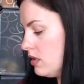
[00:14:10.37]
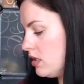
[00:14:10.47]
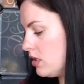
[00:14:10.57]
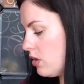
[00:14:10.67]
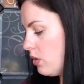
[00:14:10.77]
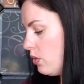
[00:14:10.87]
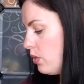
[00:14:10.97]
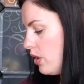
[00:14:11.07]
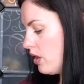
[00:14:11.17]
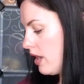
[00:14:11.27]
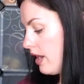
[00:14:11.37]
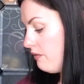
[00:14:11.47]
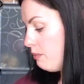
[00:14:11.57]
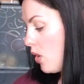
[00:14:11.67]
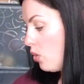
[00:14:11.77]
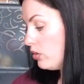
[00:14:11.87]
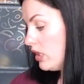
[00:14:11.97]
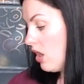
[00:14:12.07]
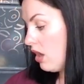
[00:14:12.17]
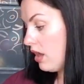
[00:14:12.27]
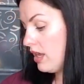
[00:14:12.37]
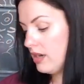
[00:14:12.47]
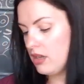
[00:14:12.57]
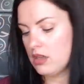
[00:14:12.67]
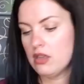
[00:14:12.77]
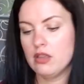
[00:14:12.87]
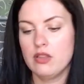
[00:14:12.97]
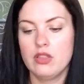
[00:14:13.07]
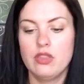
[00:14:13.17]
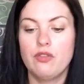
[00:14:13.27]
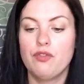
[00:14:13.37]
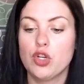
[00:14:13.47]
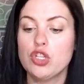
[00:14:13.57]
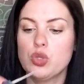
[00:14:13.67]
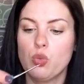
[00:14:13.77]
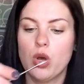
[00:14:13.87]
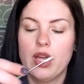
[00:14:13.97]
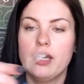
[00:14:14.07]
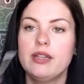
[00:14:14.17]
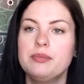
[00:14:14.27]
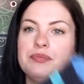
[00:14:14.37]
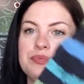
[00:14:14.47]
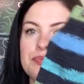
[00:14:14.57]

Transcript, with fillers: So I'm only on the first one.